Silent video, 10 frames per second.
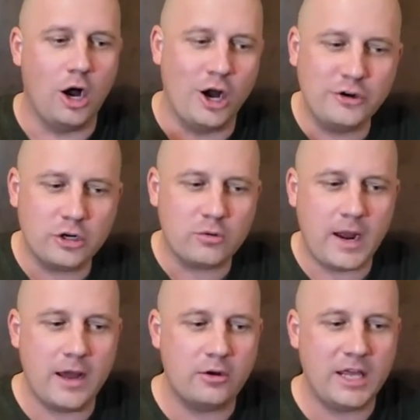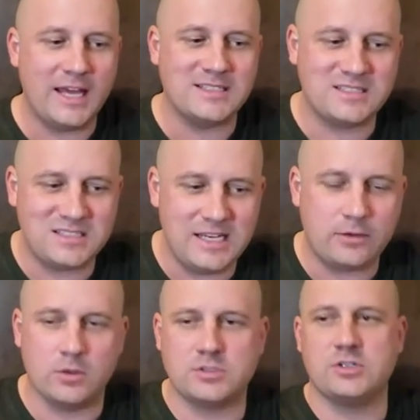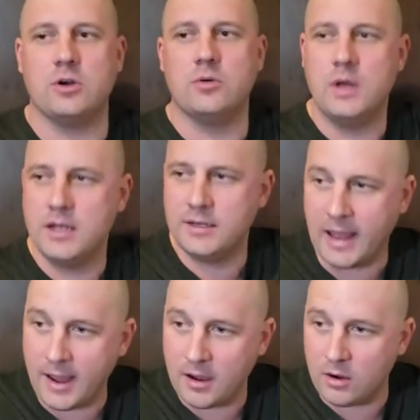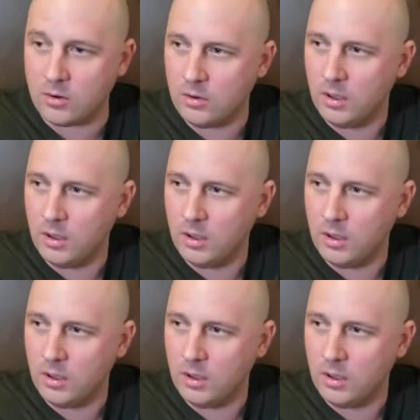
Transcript: underground and secret. So now